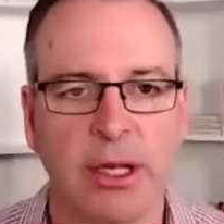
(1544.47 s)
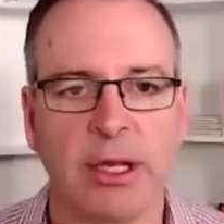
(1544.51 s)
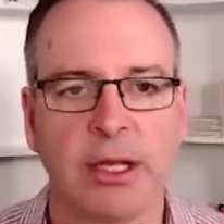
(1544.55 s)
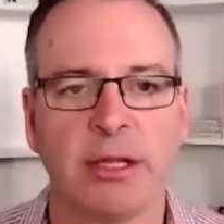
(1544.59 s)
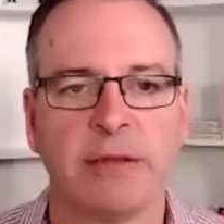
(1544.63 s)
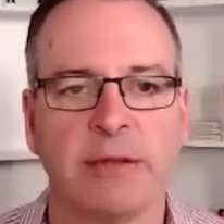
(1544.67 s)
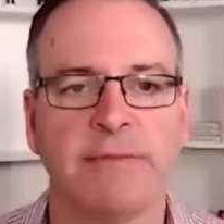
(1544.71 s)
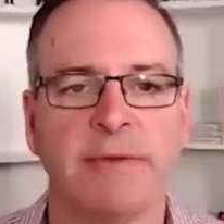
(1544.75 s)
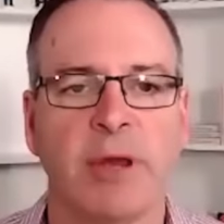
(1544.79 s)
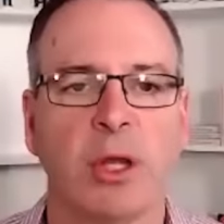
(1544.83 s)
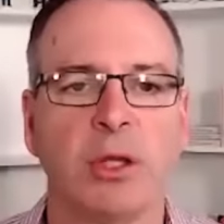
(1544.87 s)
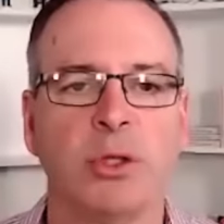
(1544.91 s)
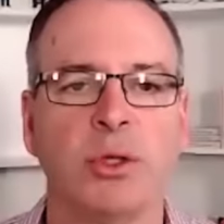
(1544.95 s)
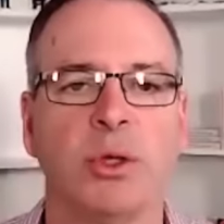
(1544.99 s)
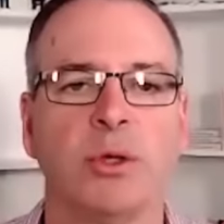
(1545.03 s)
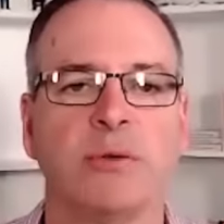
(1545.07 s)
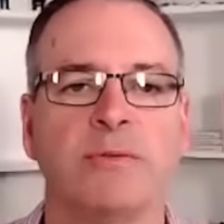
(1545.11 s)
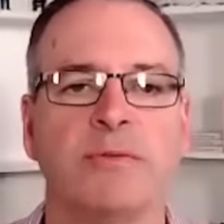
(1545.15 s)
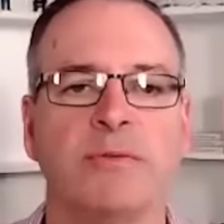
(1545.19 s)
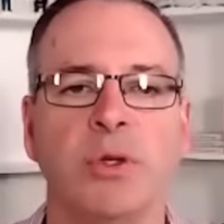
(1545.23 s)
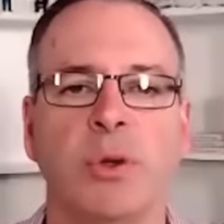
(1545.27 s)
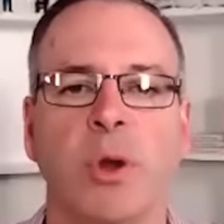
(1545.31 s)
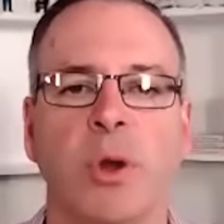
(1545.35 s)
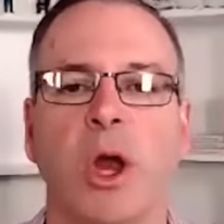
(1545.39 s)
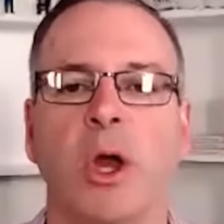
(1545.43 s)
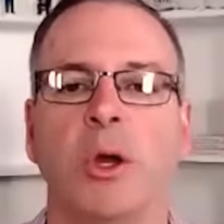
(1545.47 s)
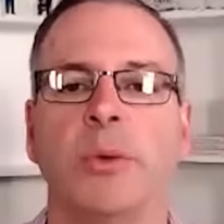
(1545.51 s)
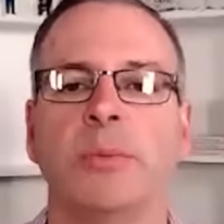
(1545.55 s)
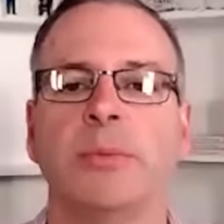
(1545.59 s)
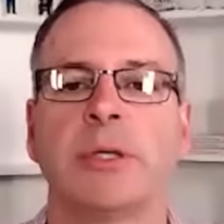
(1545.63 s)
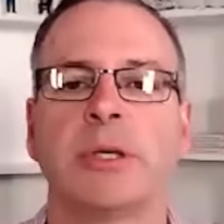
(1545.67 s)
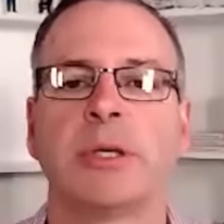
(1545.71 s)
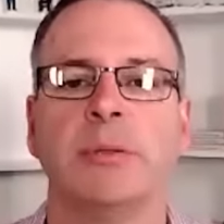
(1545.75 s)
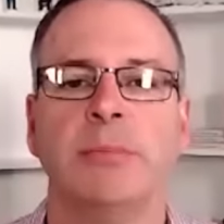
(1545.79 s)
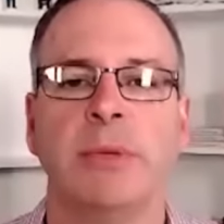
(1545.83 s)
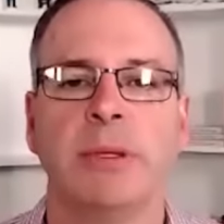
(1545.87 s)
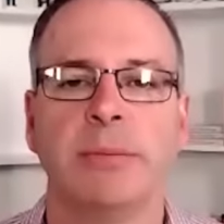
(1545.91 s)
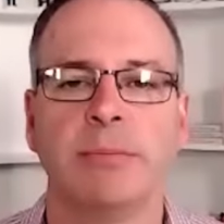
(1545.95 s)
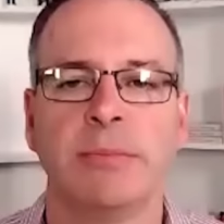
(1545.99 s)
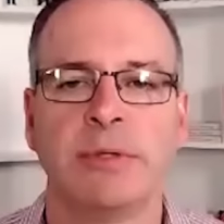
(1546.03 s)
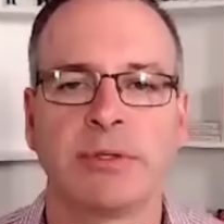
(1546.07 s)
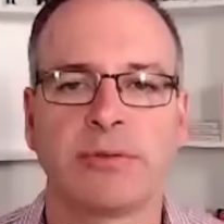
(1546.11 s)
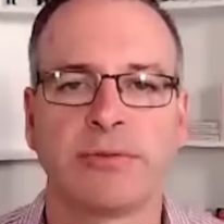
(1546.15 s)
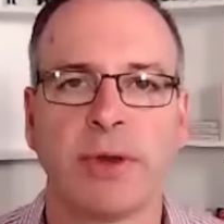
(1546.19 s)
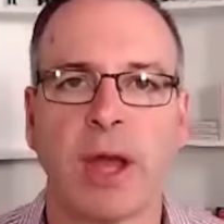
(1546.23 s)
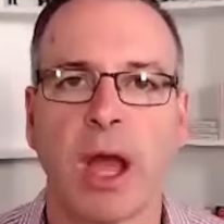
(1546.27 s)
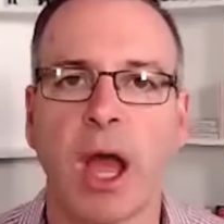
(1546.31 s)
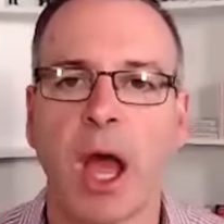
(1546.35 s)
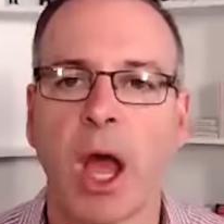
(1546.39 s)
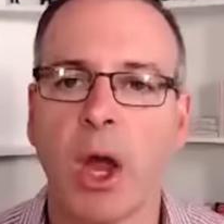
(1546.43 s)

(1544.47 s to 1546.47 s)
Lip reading: The value of new home commitments for